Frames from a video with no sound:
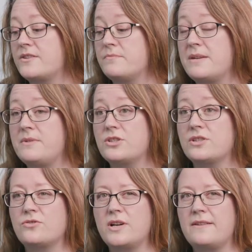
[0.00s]
So maybe
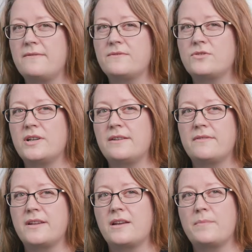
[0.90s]
just try and
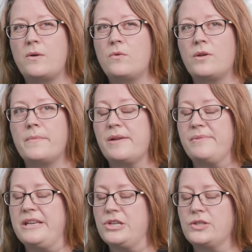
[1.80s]
think about what you might
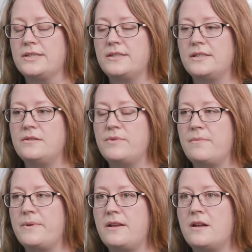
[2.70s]
be interested in.
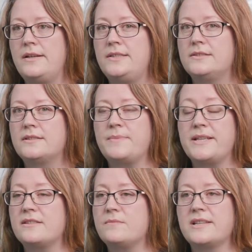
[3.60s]
Maybe
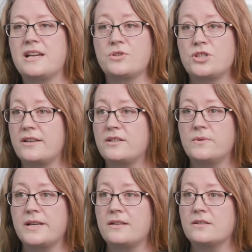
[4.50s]
spend some time
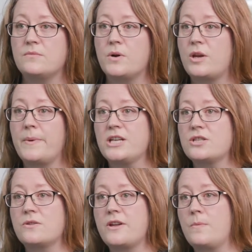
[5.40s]
shadowing some
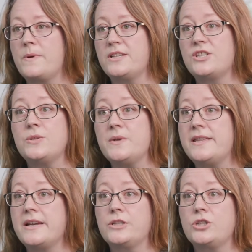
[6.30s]
occupational therapists doing
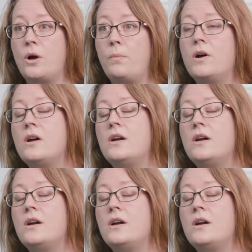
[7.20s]
their job.